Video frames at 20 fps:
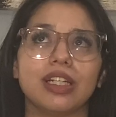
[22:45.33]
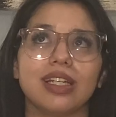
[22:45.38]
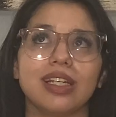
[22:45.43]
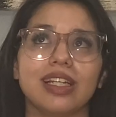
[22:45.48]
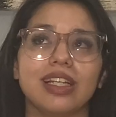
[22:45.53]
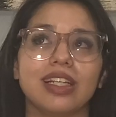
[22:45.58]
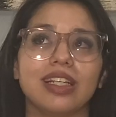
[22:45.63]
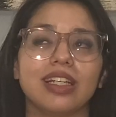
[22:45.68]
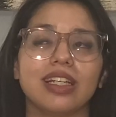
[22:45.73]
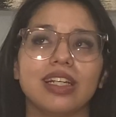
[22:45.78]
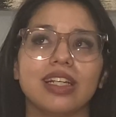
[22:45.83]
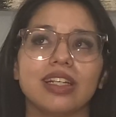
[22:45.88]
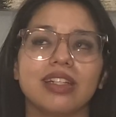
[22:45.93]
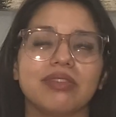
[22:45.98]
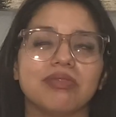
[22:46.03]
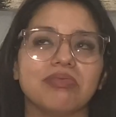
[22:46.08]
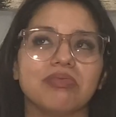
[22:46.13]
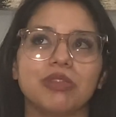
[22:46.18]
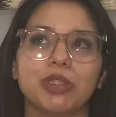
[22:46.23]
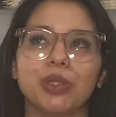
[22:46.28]
Like,
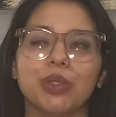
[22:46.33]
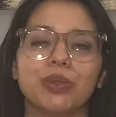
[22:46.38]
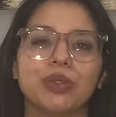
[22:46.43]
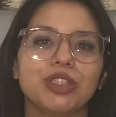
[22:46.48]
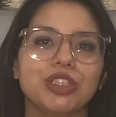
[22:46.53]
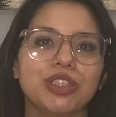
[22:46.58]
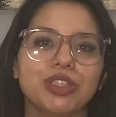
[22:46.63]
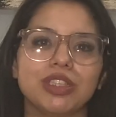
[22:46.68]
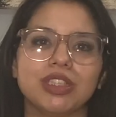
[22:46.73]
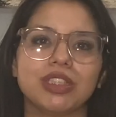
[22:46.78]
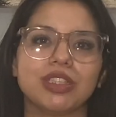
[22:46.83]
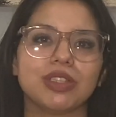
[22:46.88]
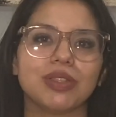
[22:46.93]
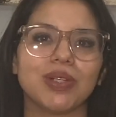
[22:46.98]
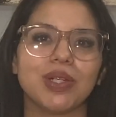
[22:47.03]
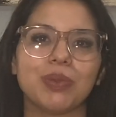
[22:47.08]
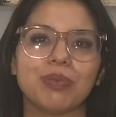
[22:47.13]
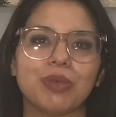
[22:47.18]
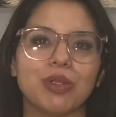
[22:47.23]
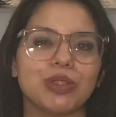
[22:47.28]
you know, it was just so
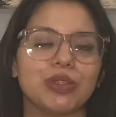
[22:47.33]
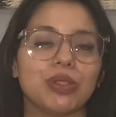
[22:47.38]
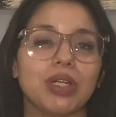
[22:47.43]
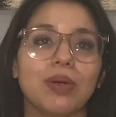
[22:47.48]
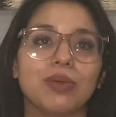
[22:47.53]
emotional.